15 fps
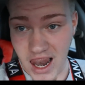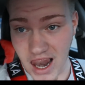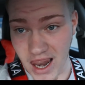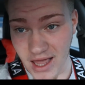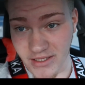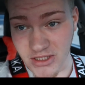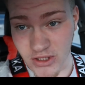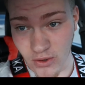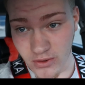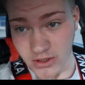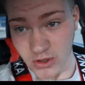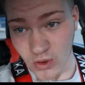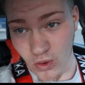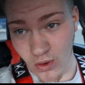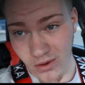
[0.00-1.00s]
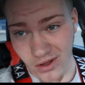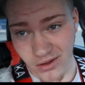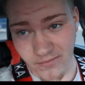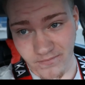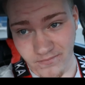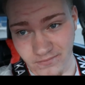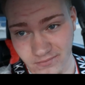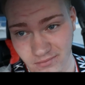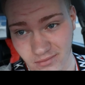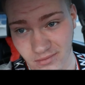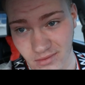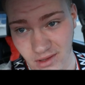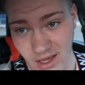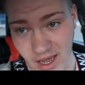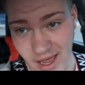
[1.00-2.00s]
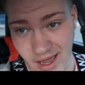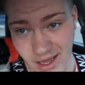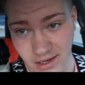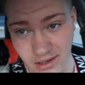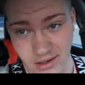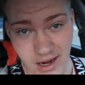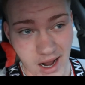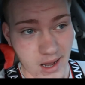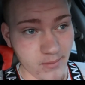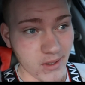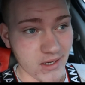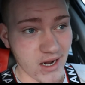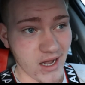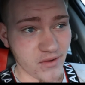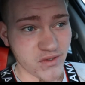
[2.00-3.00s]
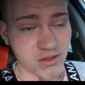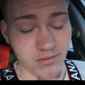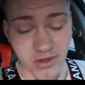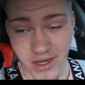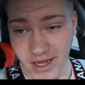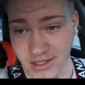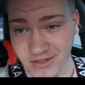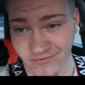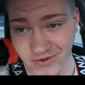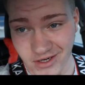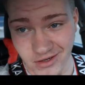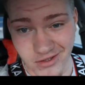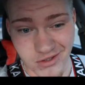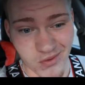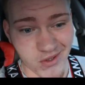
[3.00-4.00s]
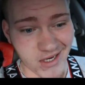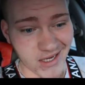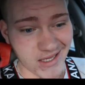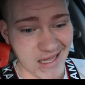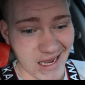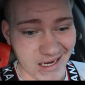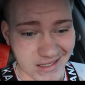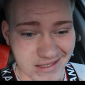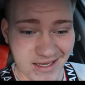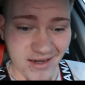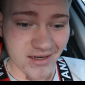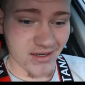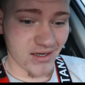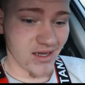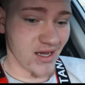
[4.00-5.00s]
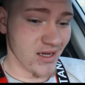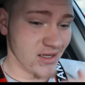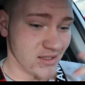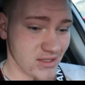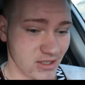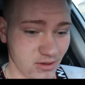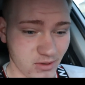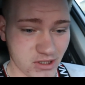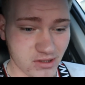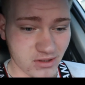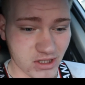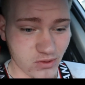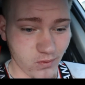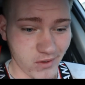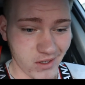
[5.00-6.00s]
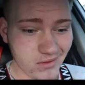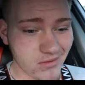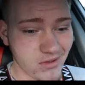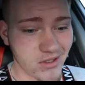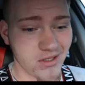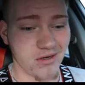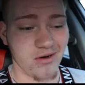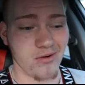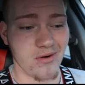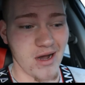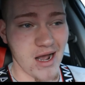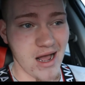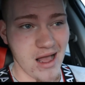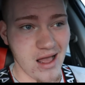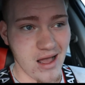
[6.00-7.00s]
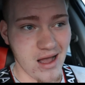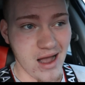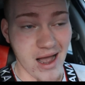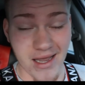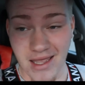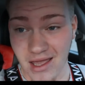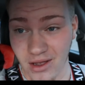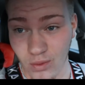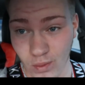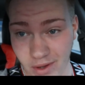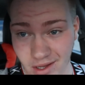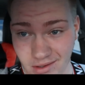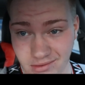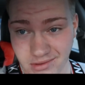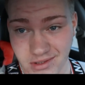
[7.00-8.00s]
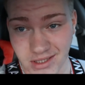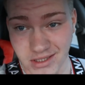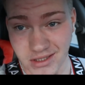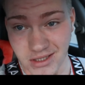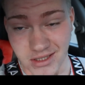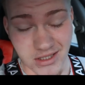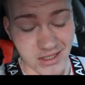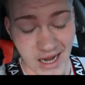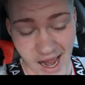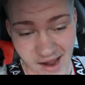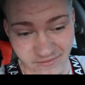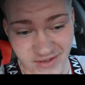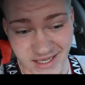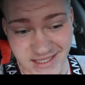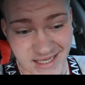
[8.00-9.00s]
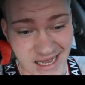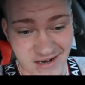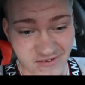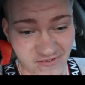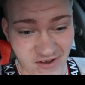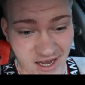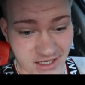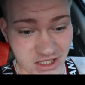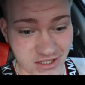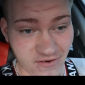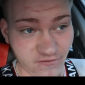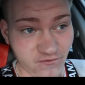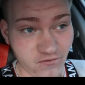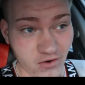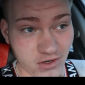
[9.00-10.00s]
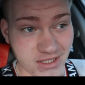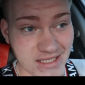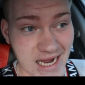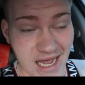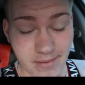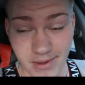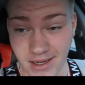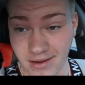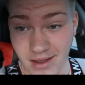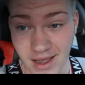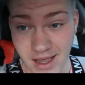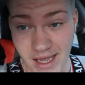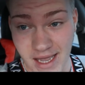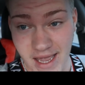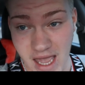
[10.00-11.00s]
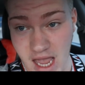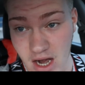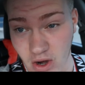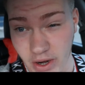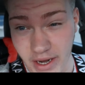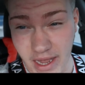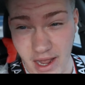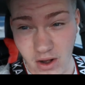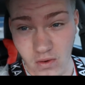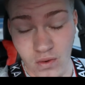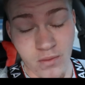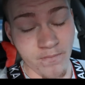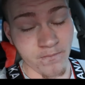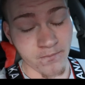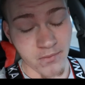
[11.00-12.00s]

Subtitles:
let's go to school, and I'm gonna have some reaction videos when I get it done. It's gonna be so sweet, you know. I can't wait to just have that satisfaction of first timing airing out.